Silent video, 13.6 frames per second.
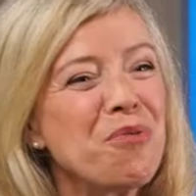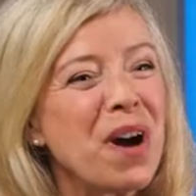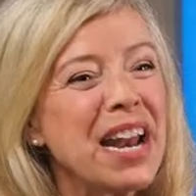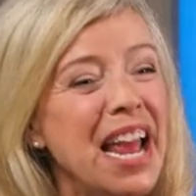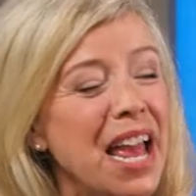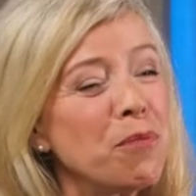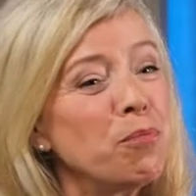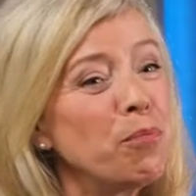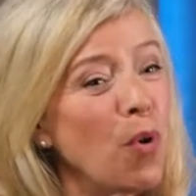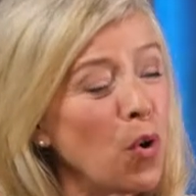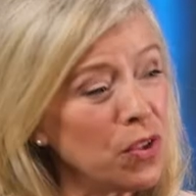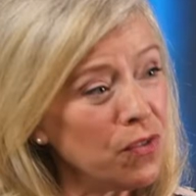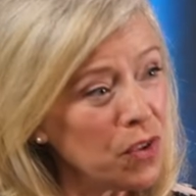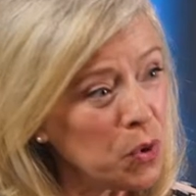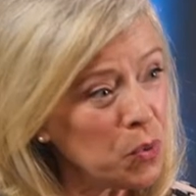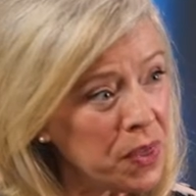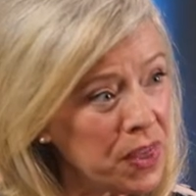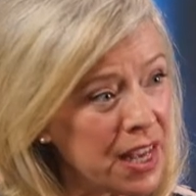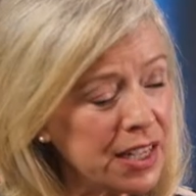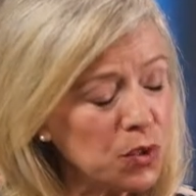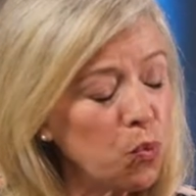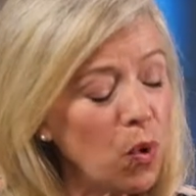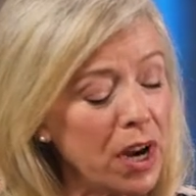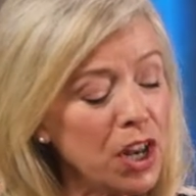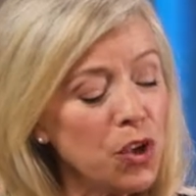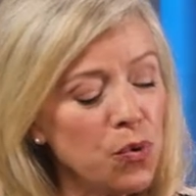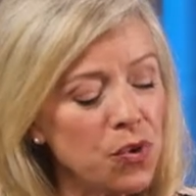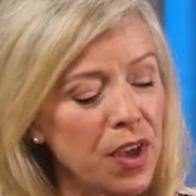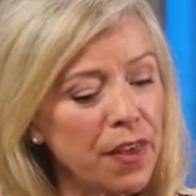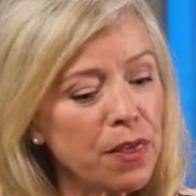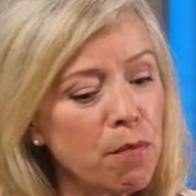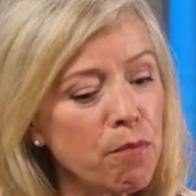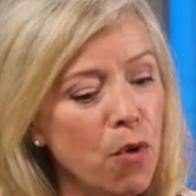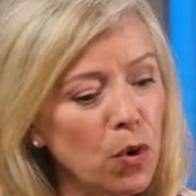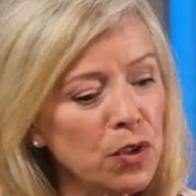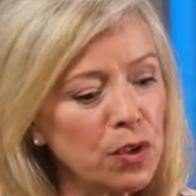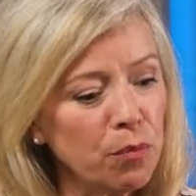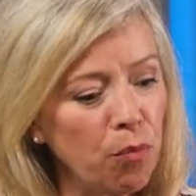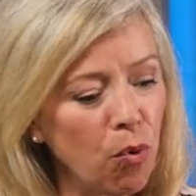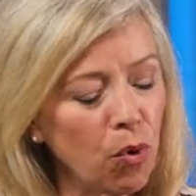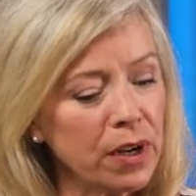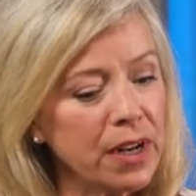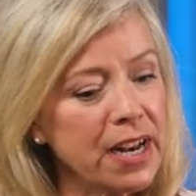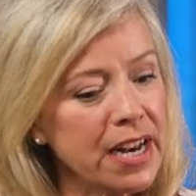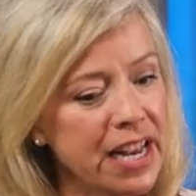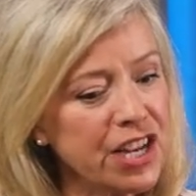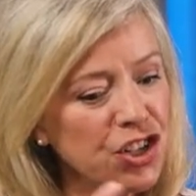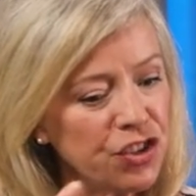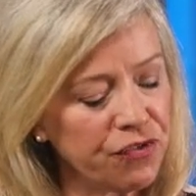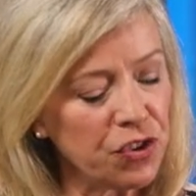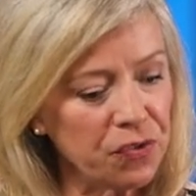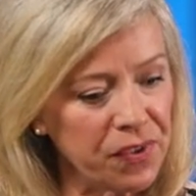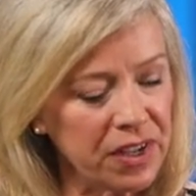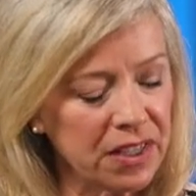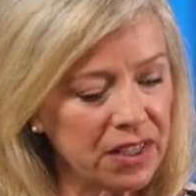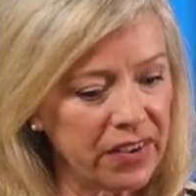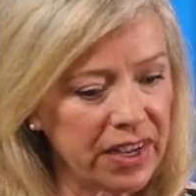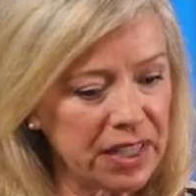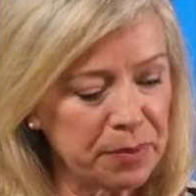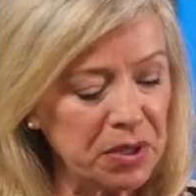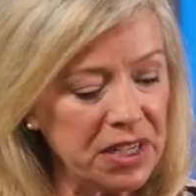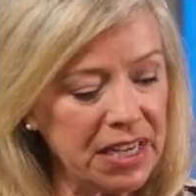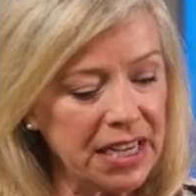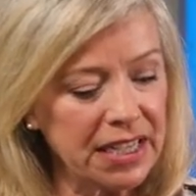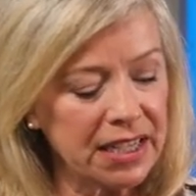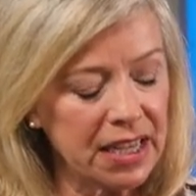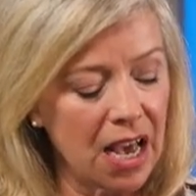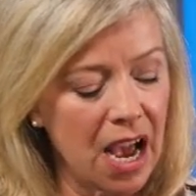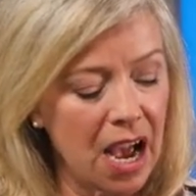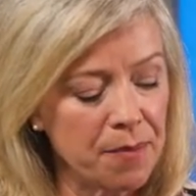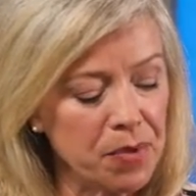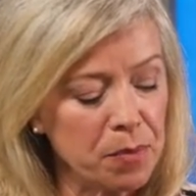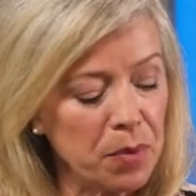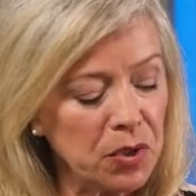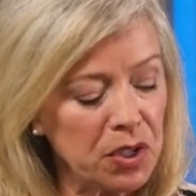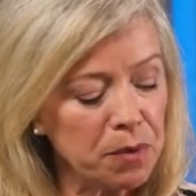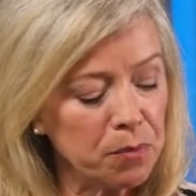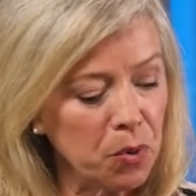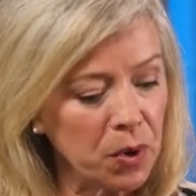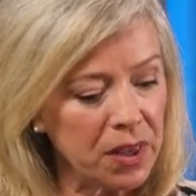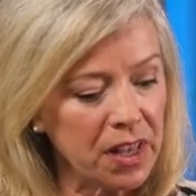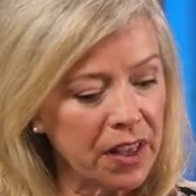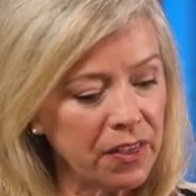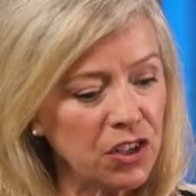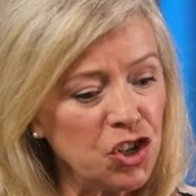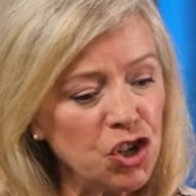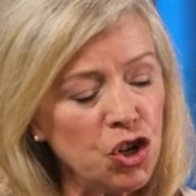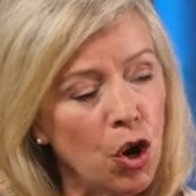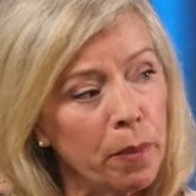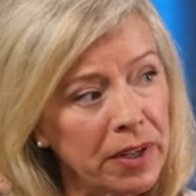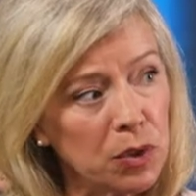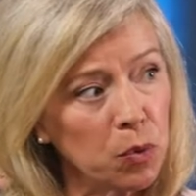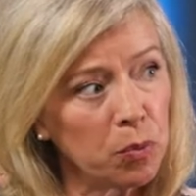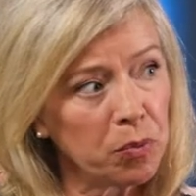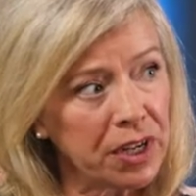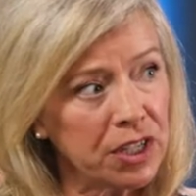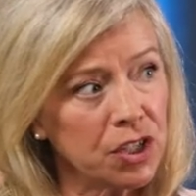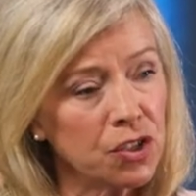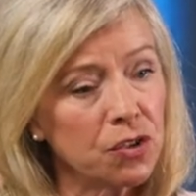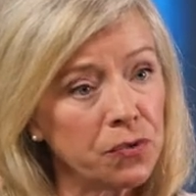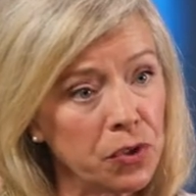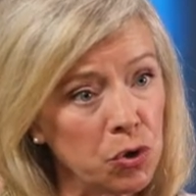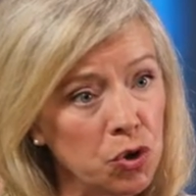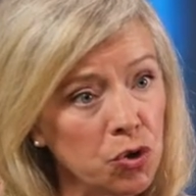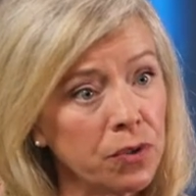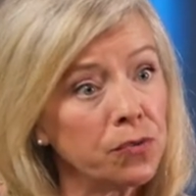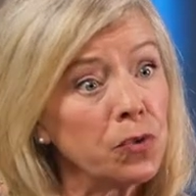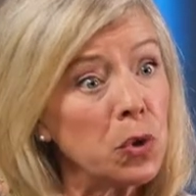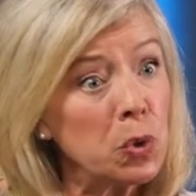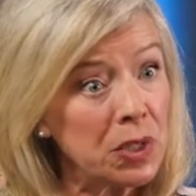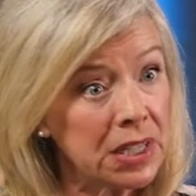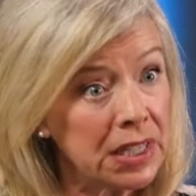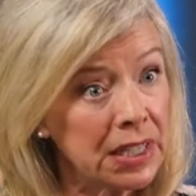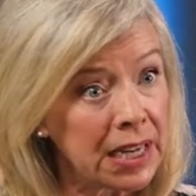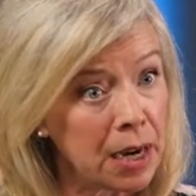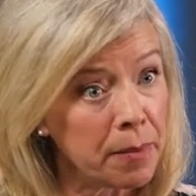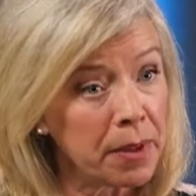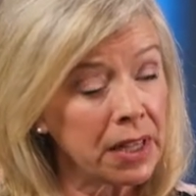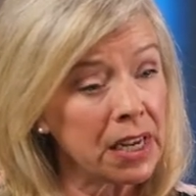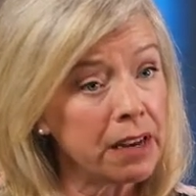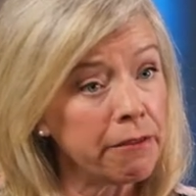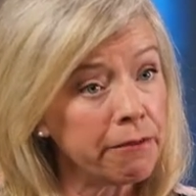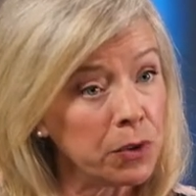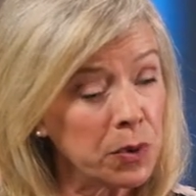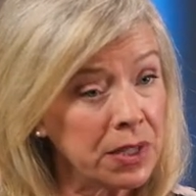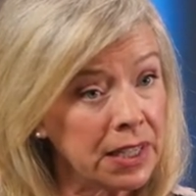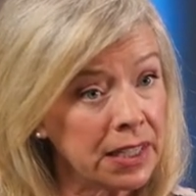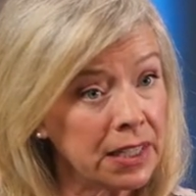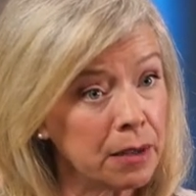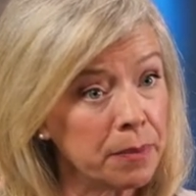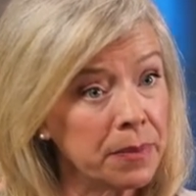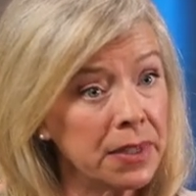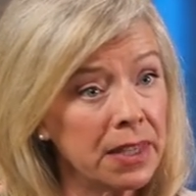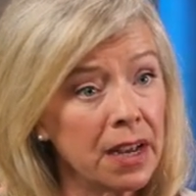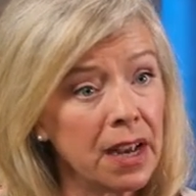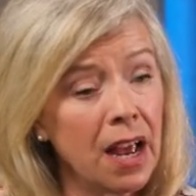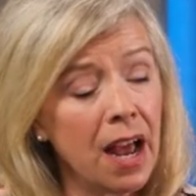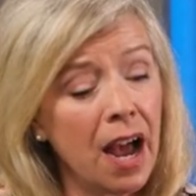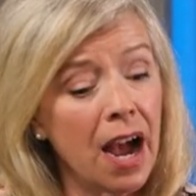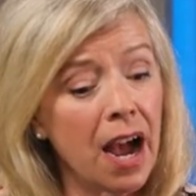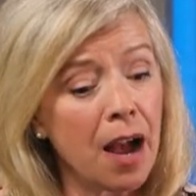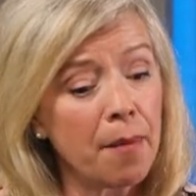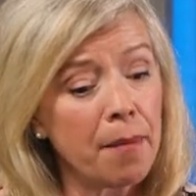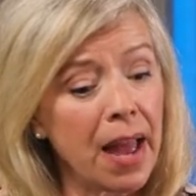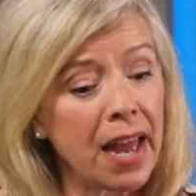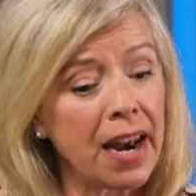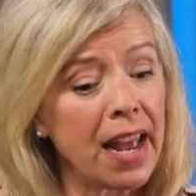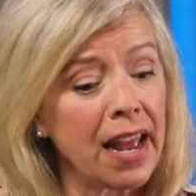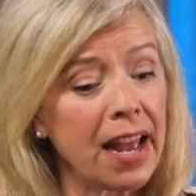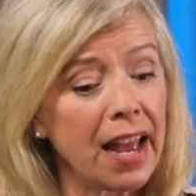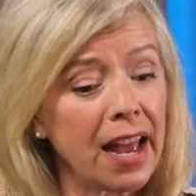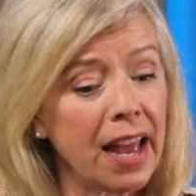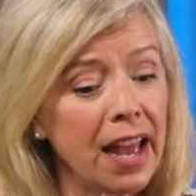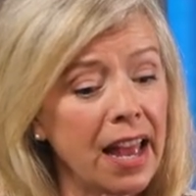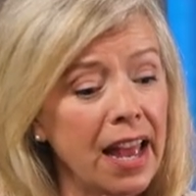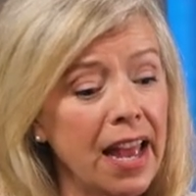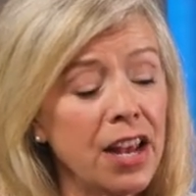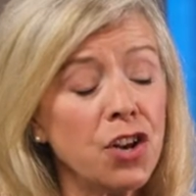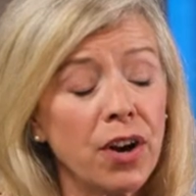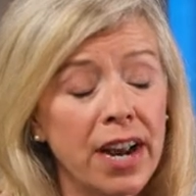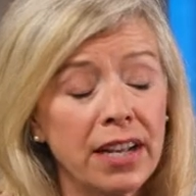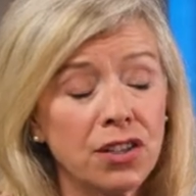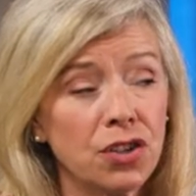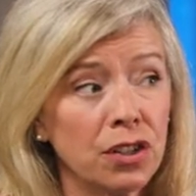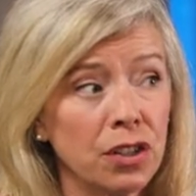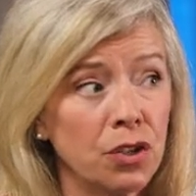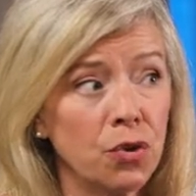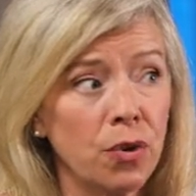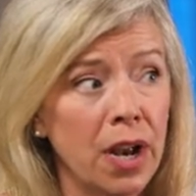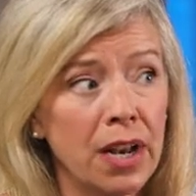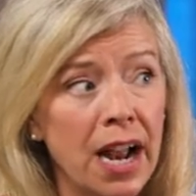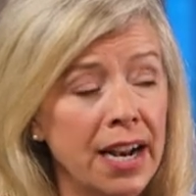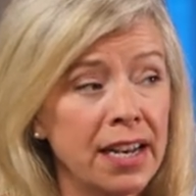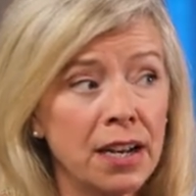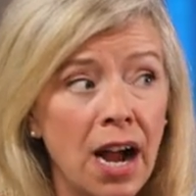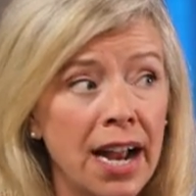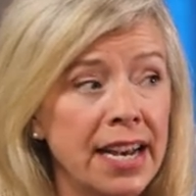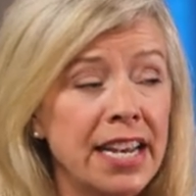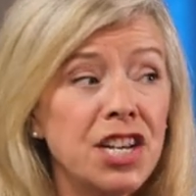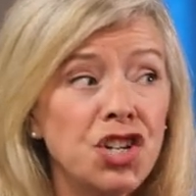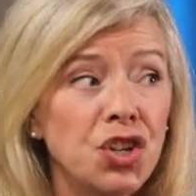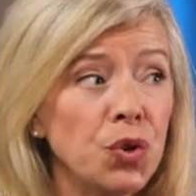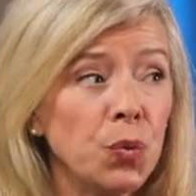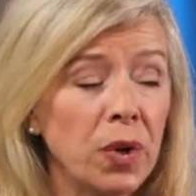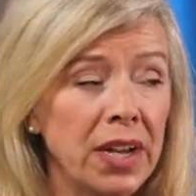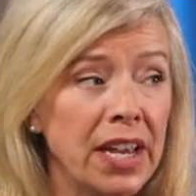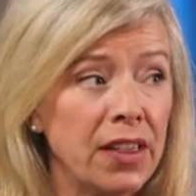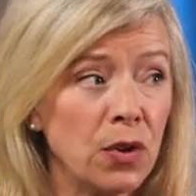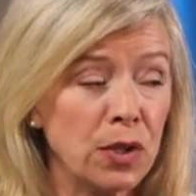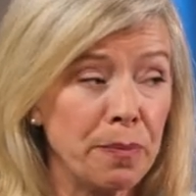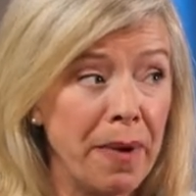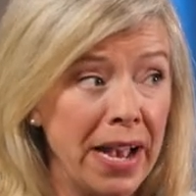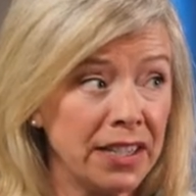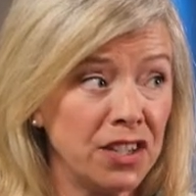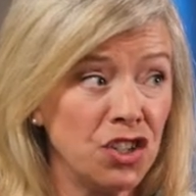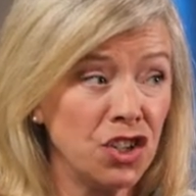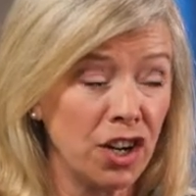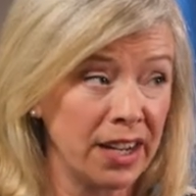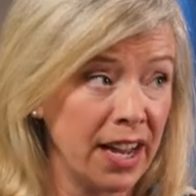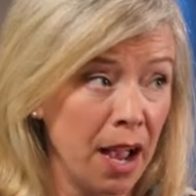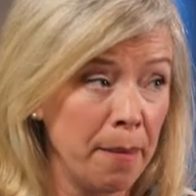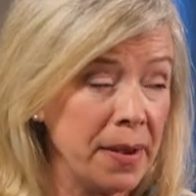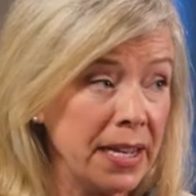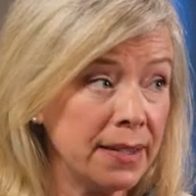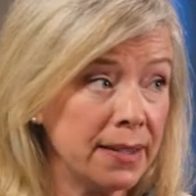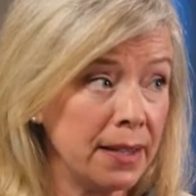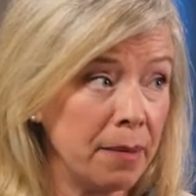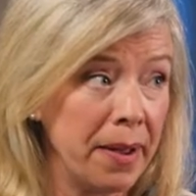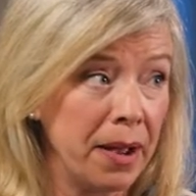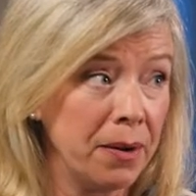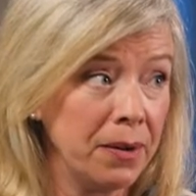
want to end both of you with this. What do you think the most important in each of your fields of expertise, the most important thing genomics will bring to the future of food sustainability and food systems? In your answer, Lenore, I need you to work in those mastodon gummies somehow.